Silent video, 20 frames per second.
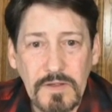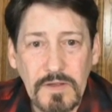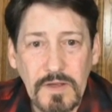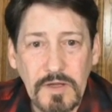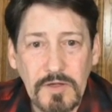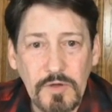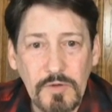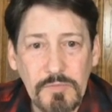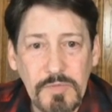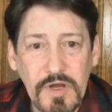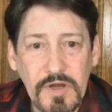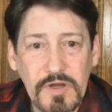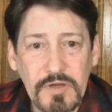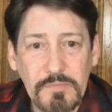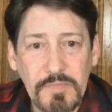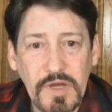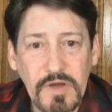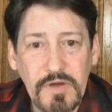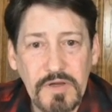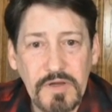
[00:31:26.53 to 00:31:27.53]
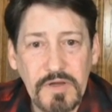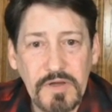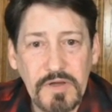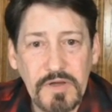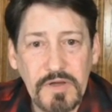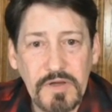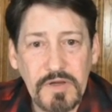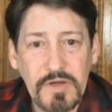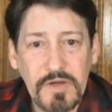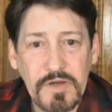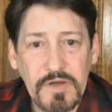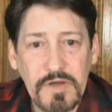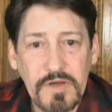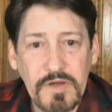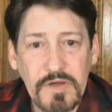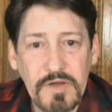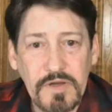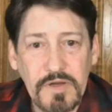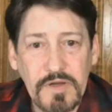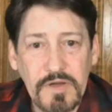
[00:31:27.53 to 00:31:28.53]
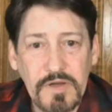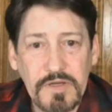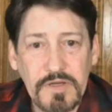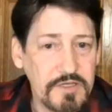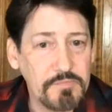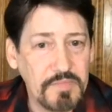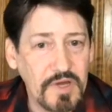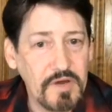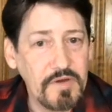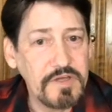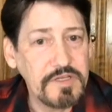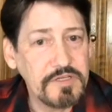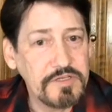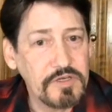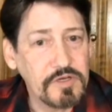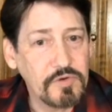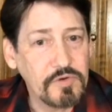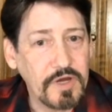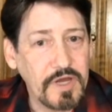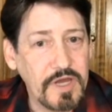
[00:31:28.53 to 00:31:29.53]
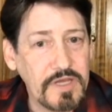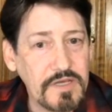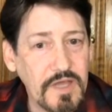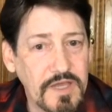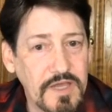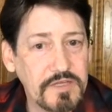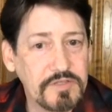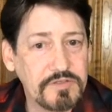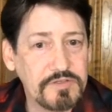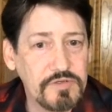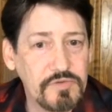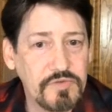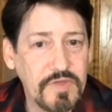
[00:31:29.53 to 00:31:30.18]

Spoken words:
I know American married in you can get married in Ukraine.